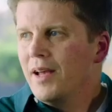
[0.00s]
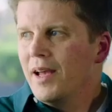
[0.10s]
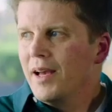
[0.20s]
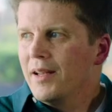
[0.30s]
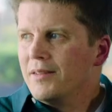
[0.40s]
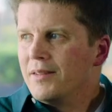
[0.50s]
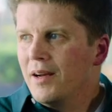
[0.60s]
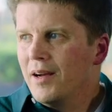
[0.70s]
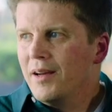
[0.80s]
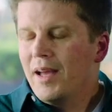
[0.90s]
and
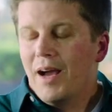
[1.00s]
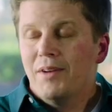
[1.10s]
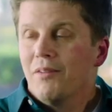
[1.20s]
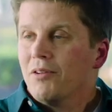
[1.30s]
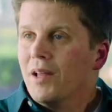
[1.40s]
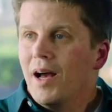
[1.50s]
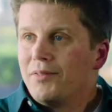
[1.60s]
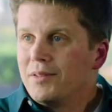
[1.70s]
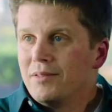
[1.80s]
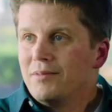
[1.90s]
uh, I've never
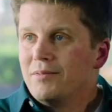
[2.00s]
left.